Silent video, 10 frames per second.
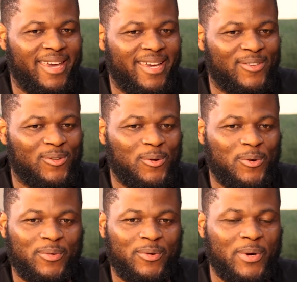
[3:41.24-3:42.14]
yeah,
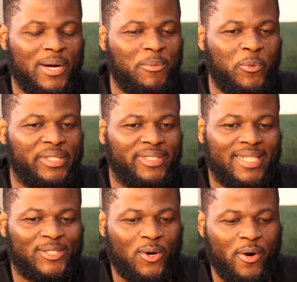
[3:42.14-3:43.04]
so with
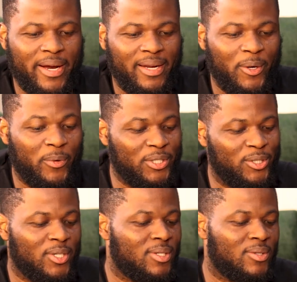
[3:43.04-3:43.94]
TrashCoin, it was
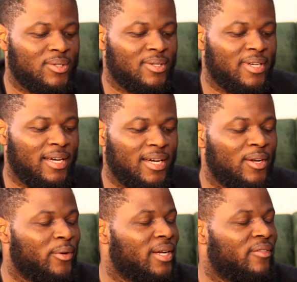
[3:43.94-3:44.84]
just
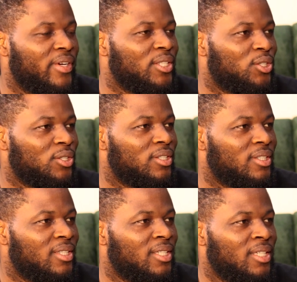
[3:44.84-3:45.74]
another venture.
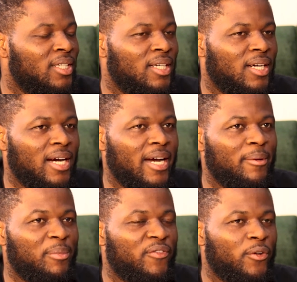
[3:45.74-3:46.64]

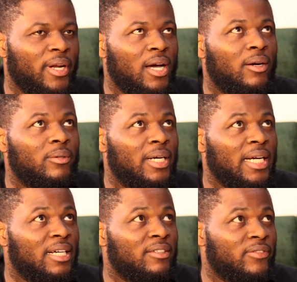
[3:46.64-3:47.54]
Before now, I
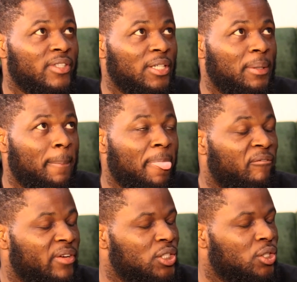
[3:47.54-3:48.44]
have
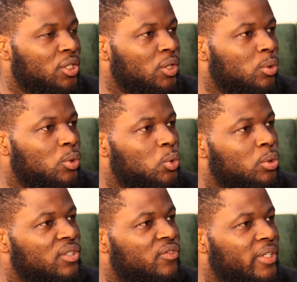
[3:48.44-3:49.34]
ventured into 2
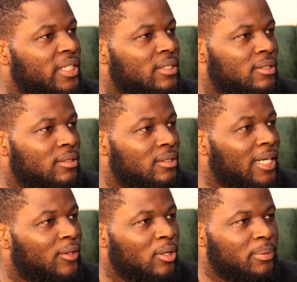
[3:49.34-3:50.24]
different
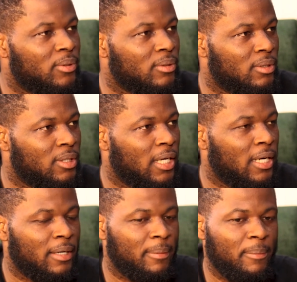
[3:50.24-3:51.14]
startups
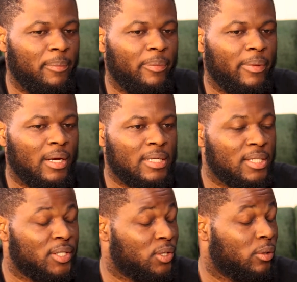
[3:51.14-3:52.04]
as
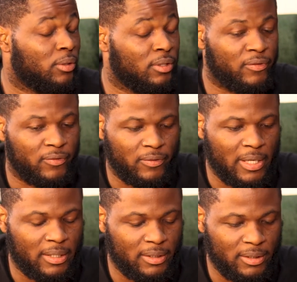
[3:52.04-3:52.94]
a result of
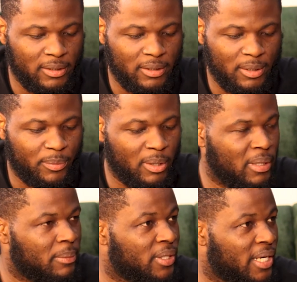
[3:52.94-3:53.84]
like the
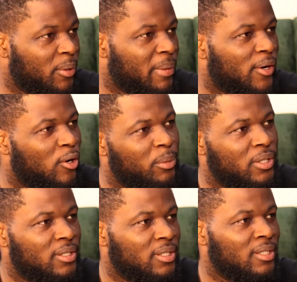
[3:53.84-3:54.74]
problems around my
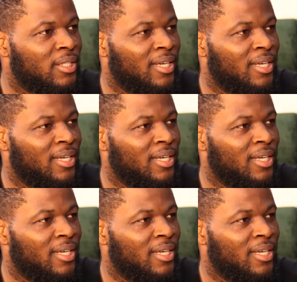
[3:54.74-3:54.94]
community.